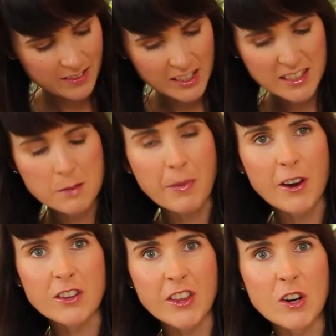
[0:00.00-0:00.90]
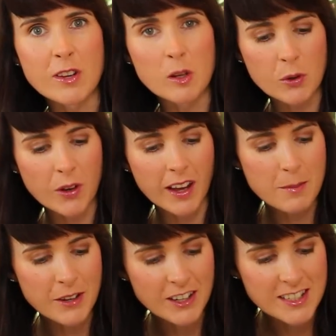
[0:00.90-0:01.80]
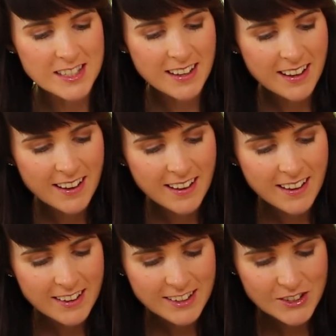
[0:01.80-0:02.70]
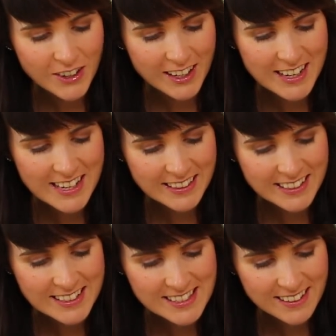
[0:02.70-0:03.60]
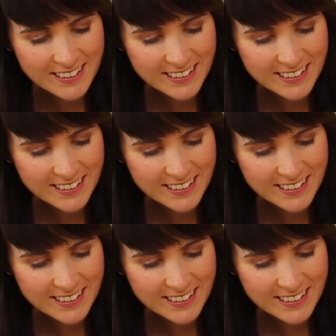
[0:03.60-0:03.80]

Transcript: This is better than a real bouquet because you can eat this.